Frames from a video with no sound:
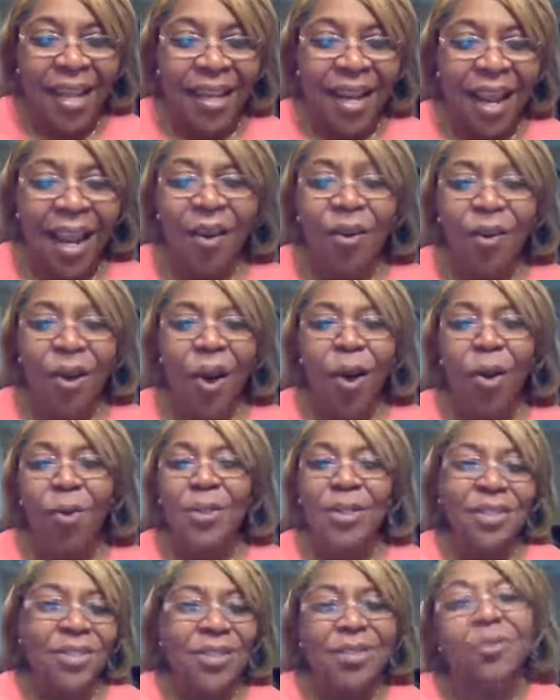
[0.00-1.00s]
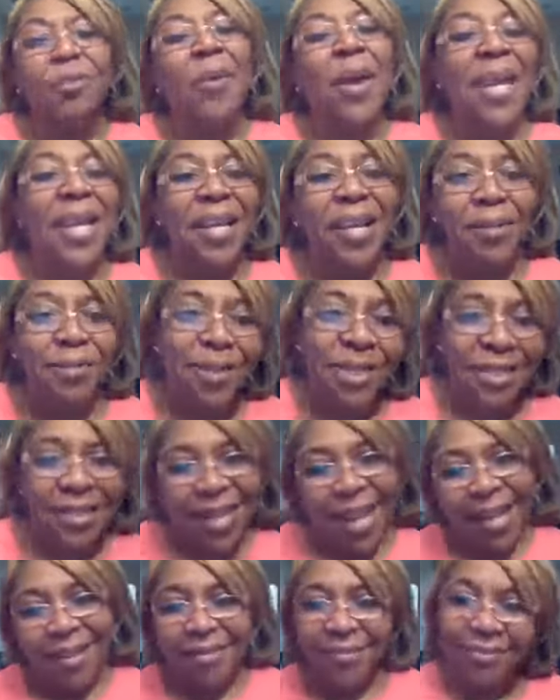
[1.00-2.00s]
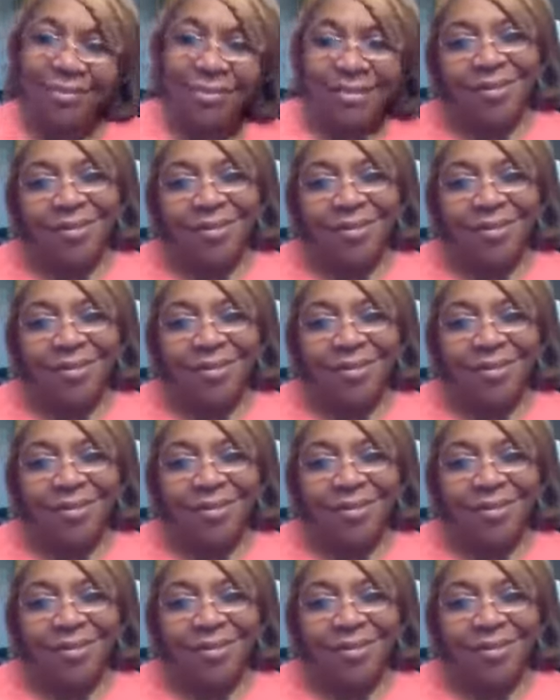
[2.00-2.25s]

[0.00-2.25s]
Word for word: And I don't always just wake up just like,